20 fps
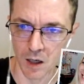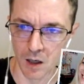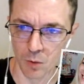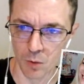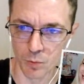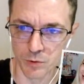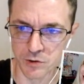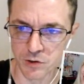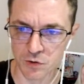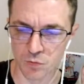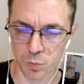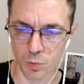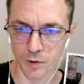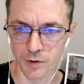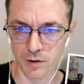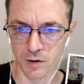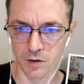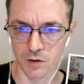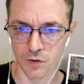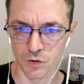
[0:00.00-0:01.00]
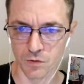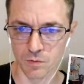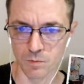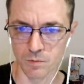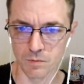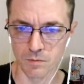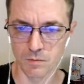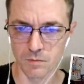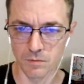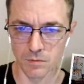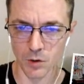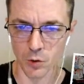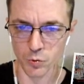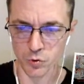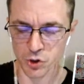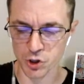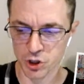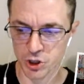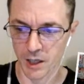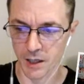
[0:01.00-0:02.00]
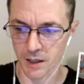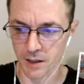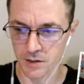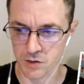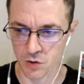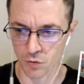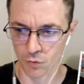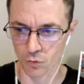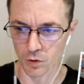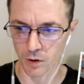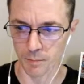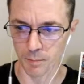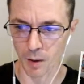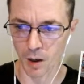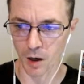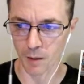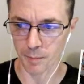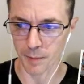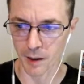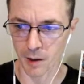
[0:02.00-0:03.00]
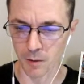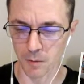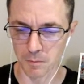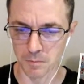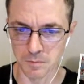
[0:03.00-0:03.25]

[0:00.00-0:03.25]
We just want to get those chains to really pop out.